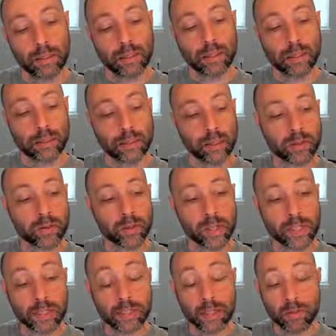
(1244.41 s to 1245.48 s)
And that's really
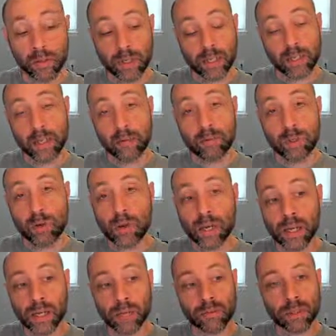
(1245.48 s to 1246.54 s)
significant. If you
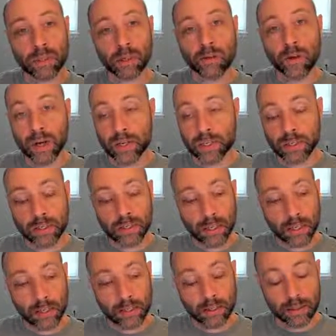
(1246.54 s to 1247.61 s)
have integration
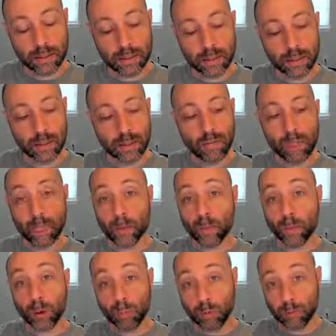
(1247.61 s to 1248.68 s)
tests
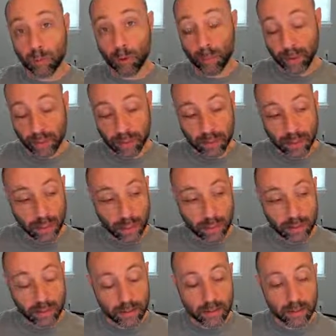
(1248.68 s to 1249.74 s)
or performance
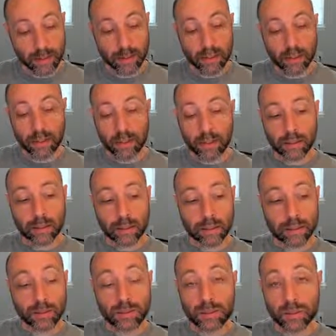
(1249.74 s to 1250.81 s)
tests, then
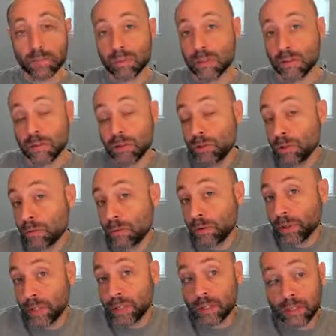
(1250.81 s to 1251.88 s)
you should
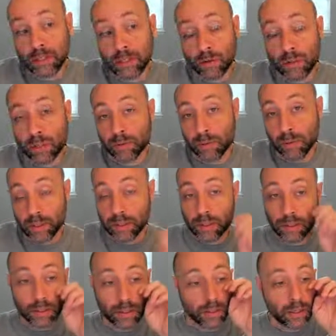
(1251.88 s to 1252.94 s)
really see no
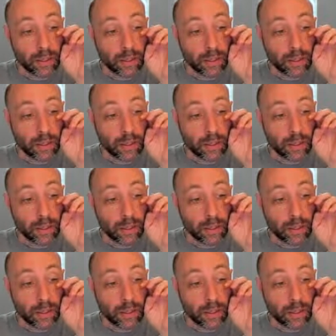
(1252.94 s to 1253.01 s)
difference.